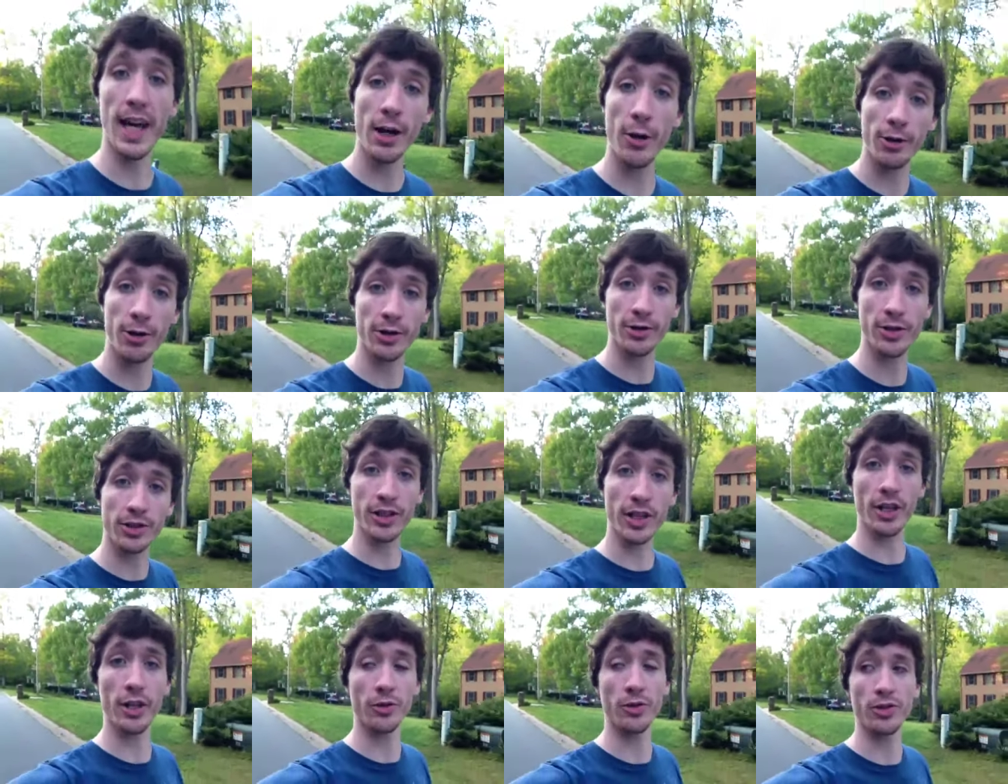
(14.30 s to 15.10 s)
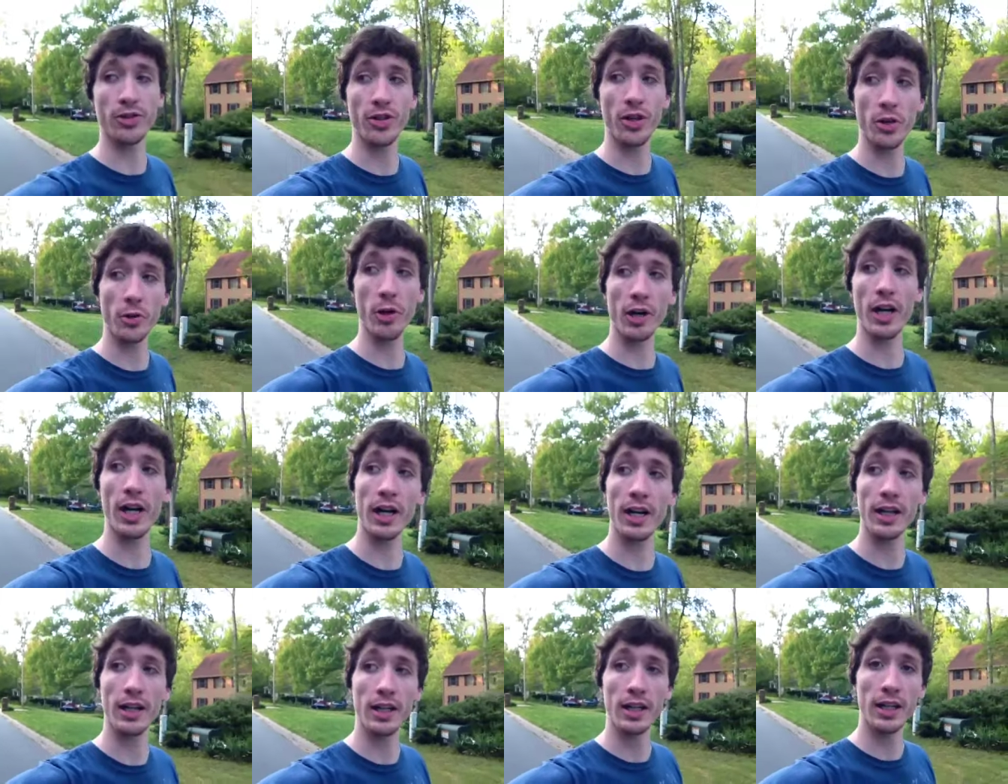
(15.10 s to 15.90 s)
hour or so, so
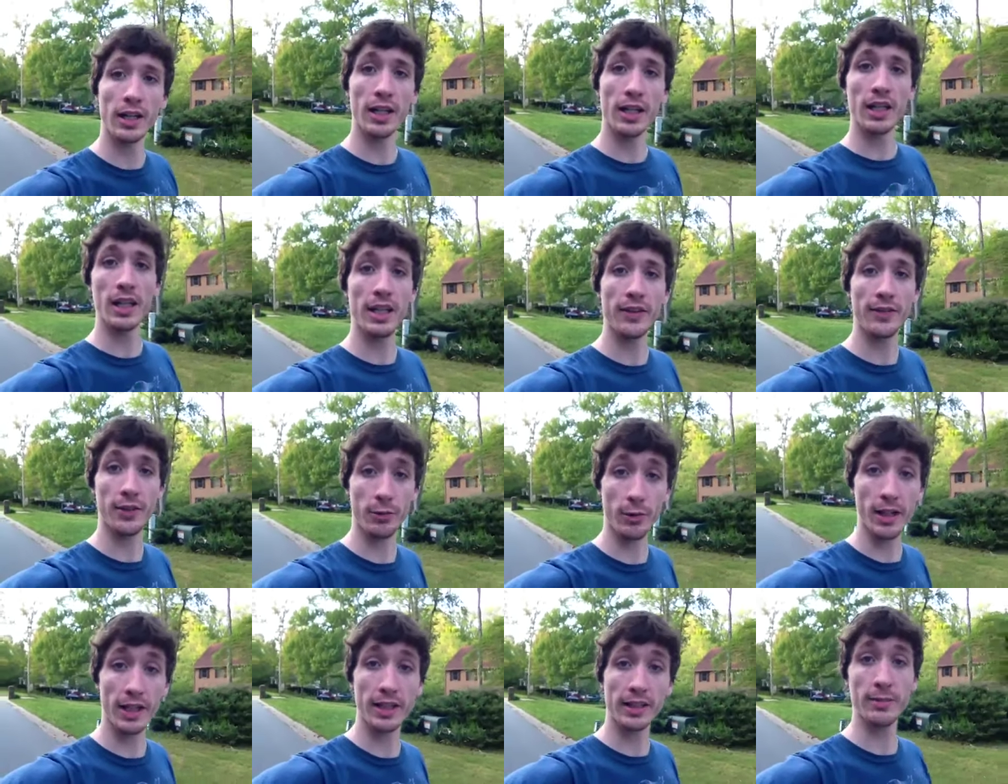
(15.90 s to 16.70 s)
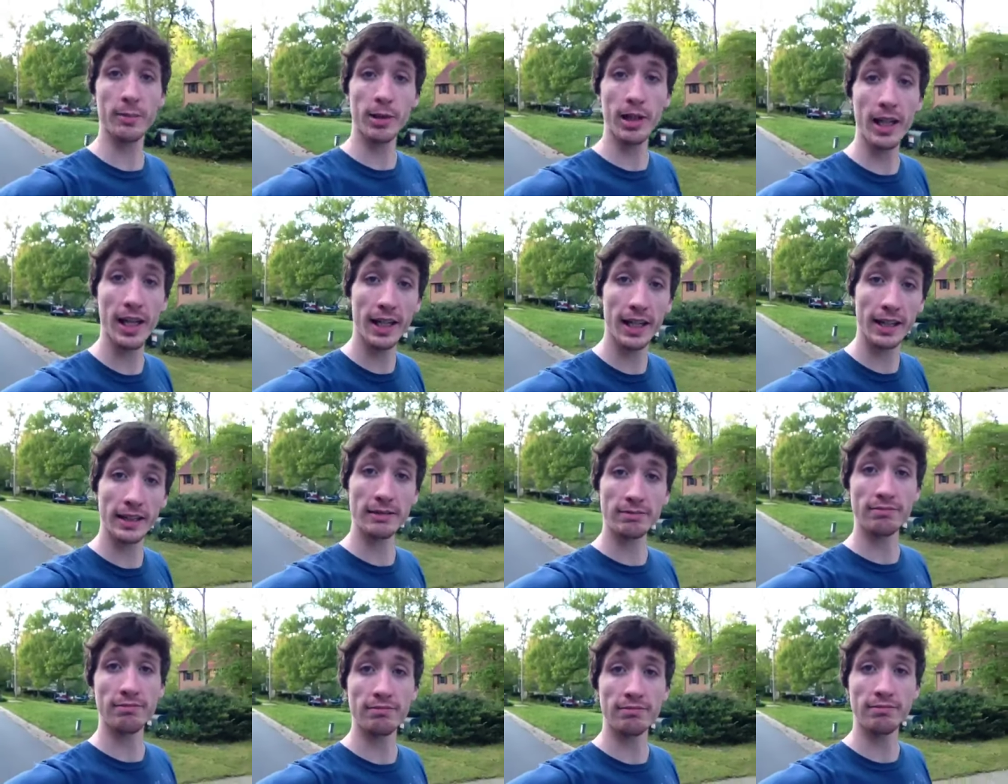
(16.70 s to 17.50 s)
uh, if you're ready to
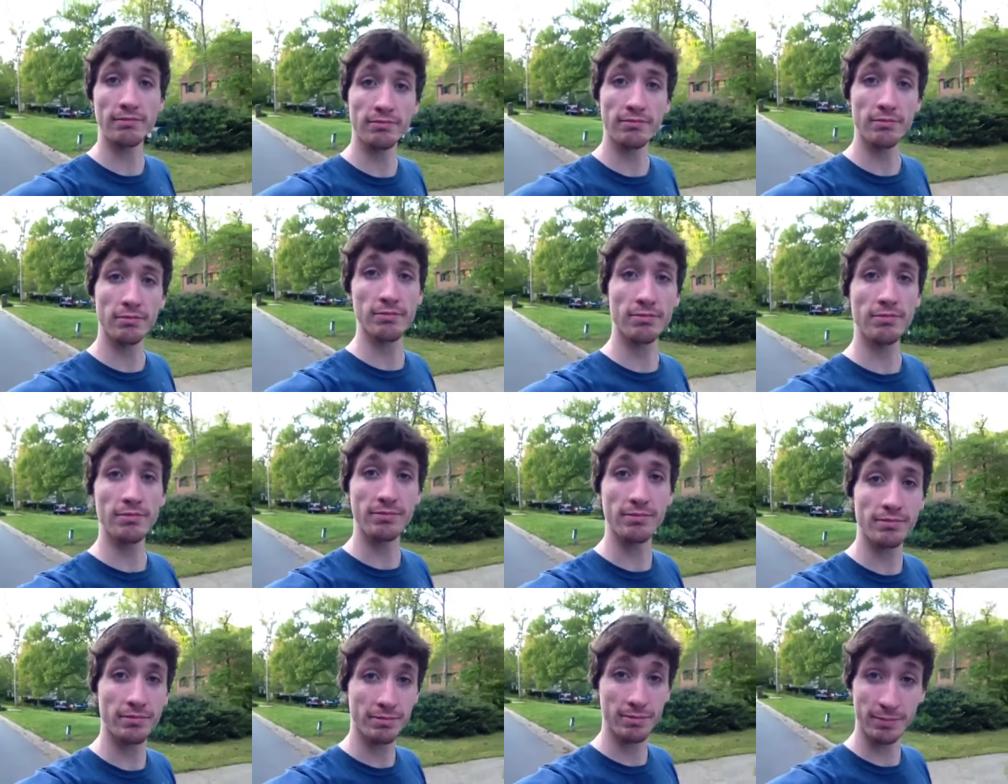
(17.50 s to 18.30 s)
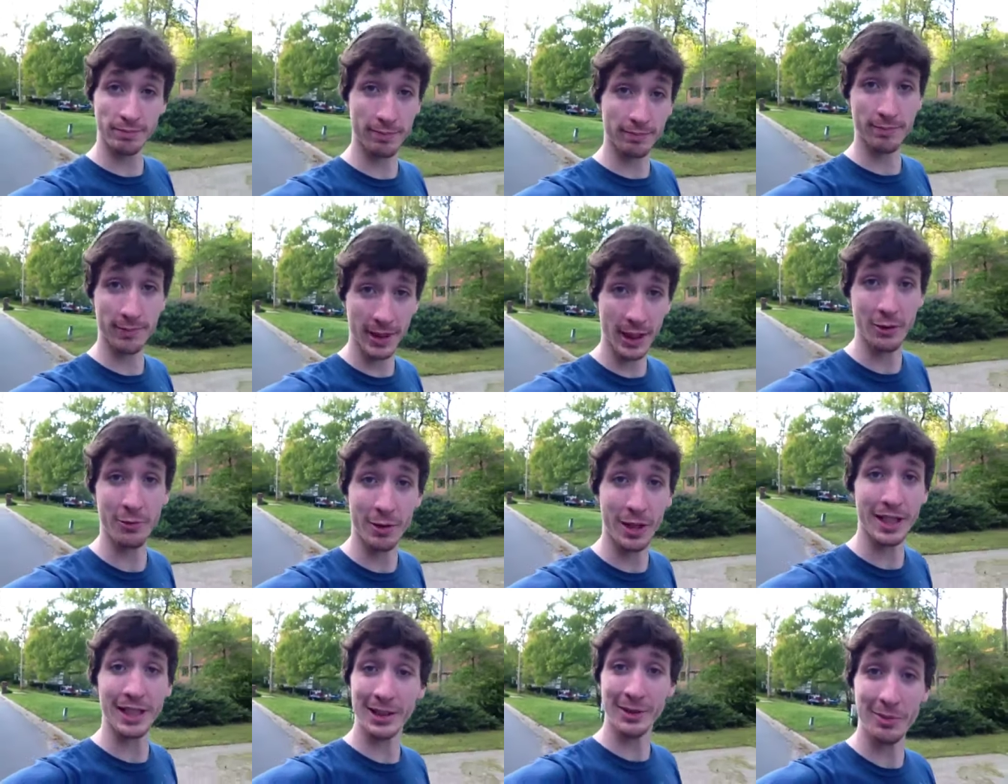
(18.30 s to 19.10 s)
play,
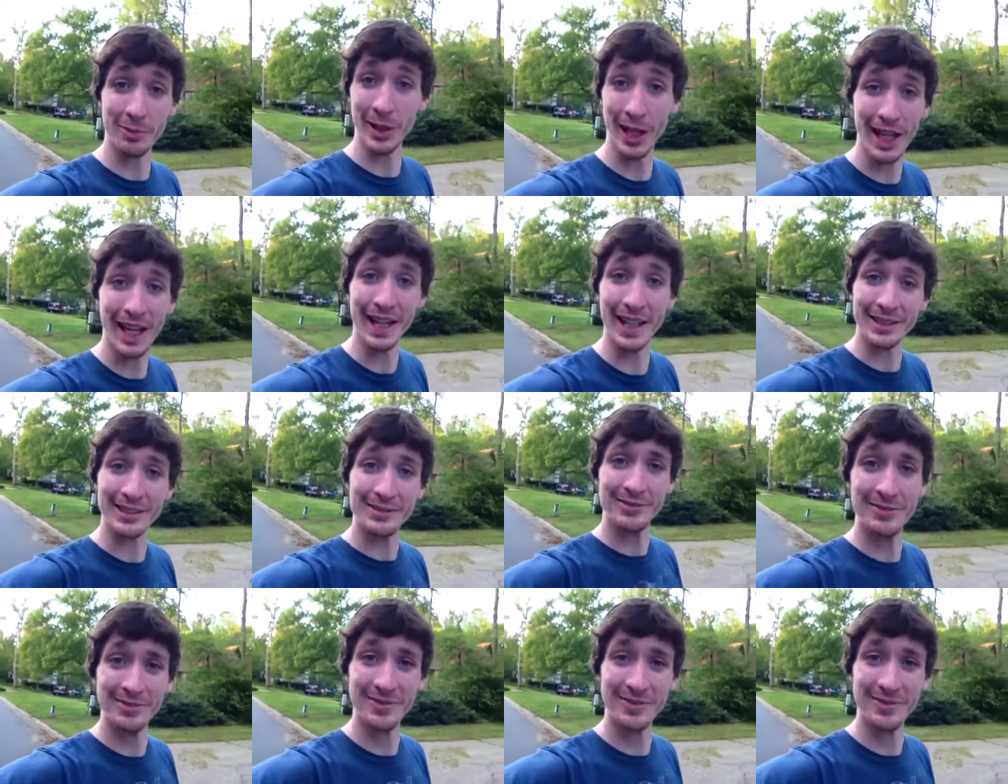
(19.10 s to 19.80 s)
get ready to play.